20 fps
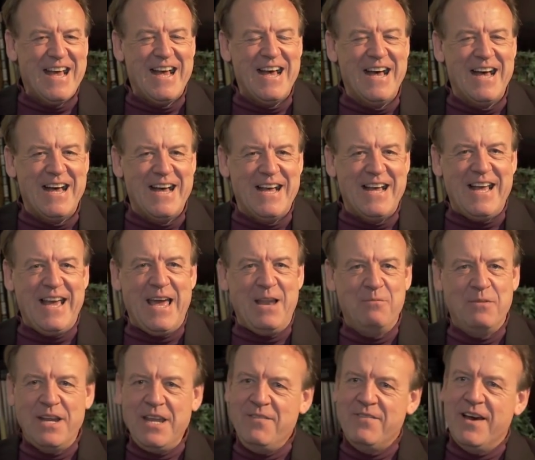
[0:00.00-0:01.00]
Uh,
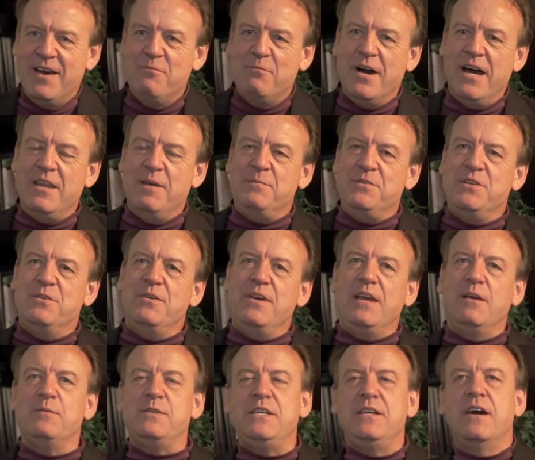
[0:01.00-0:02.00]
and what he wound up
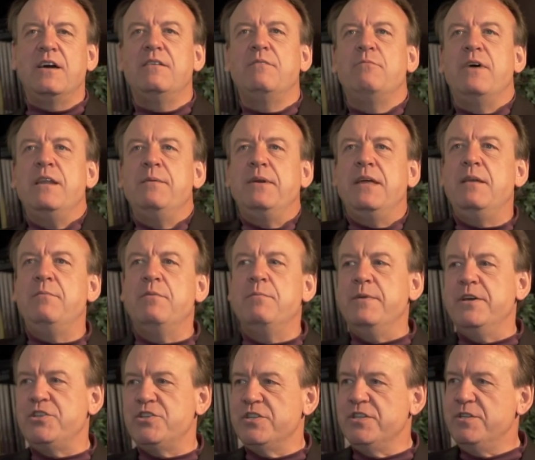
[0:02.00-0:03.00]
doing was he got, wound up getting
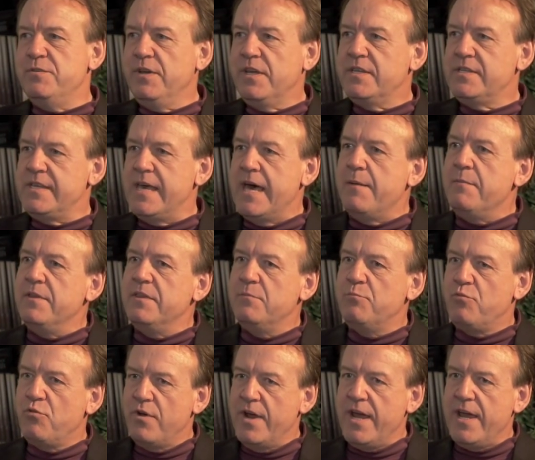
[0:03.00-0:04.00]
permission to examine the
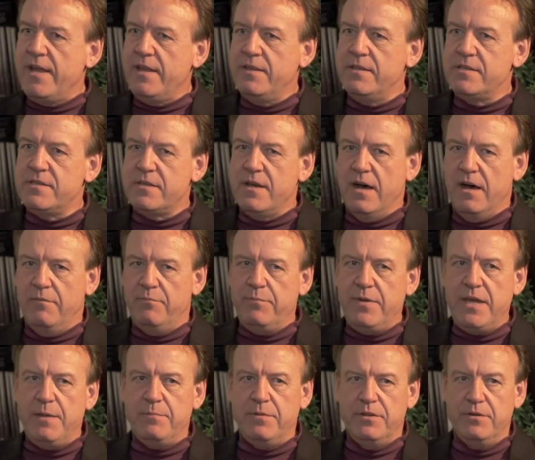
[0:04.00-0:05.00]
brains of
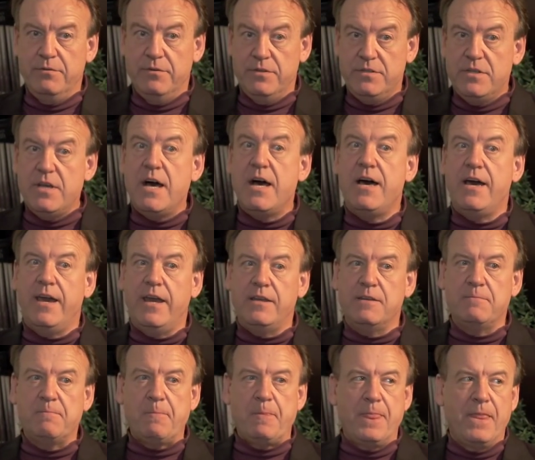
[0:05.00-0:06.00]
people who had died
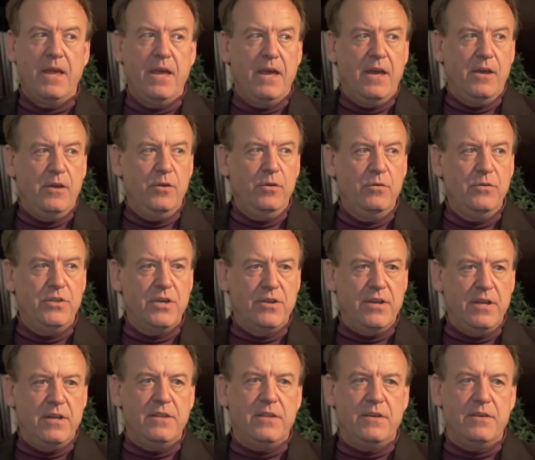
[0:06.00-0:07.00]
who
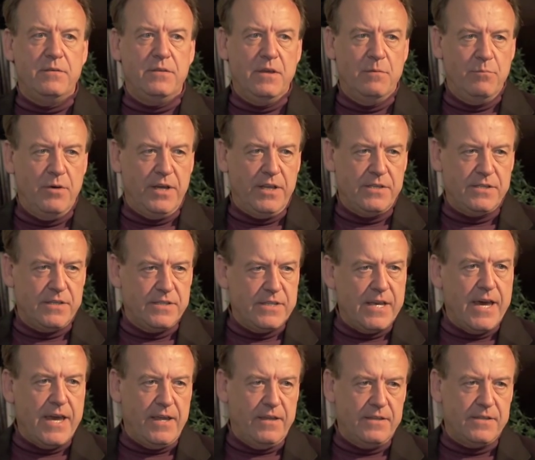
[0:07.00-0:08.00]
donated their, their bodies to
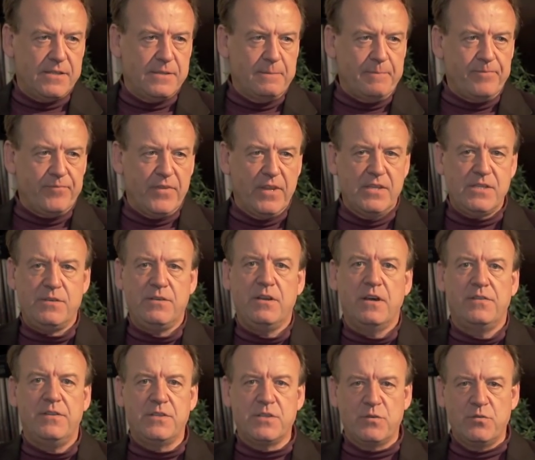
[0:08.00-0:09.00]
science. So he
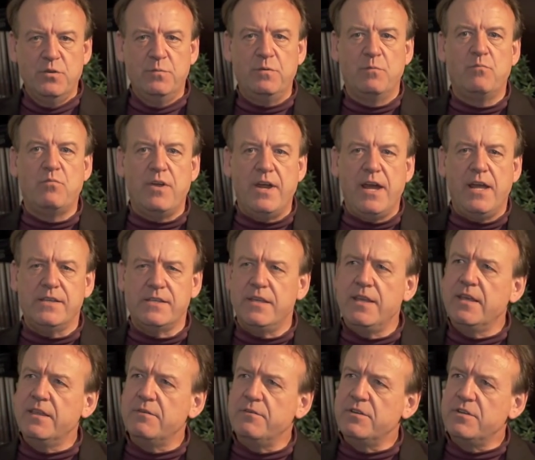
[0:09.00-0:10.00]
got this group of brains, I
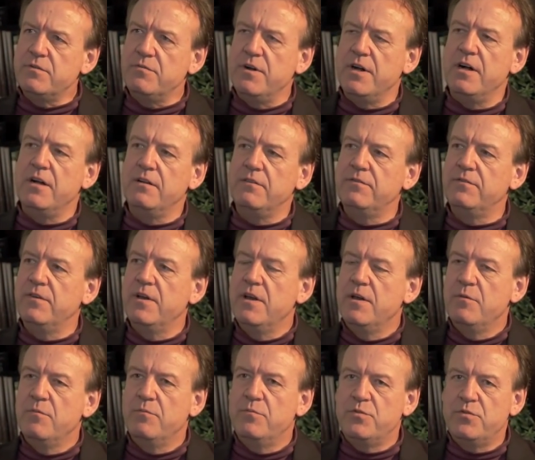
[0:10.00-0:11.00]
think there were 12
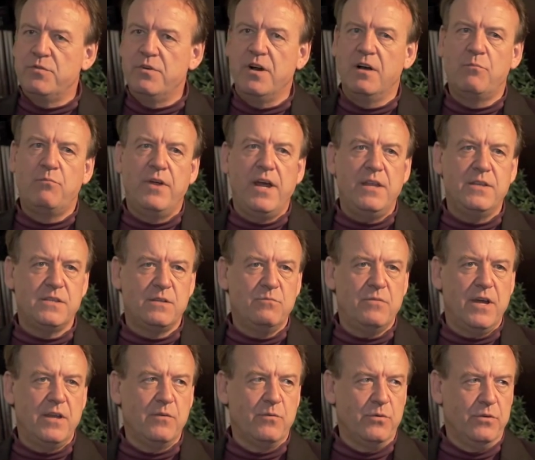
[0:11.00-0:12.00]
12 brains in
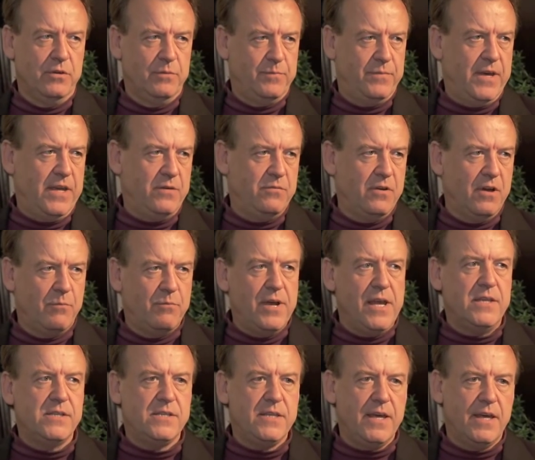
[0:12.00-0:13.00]
one group and 12
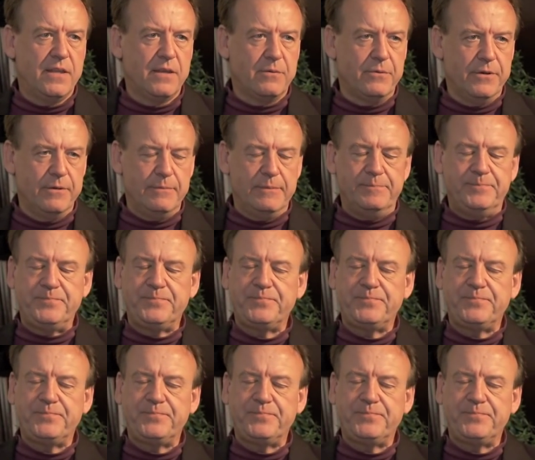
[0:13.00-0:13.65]
brains in the other group.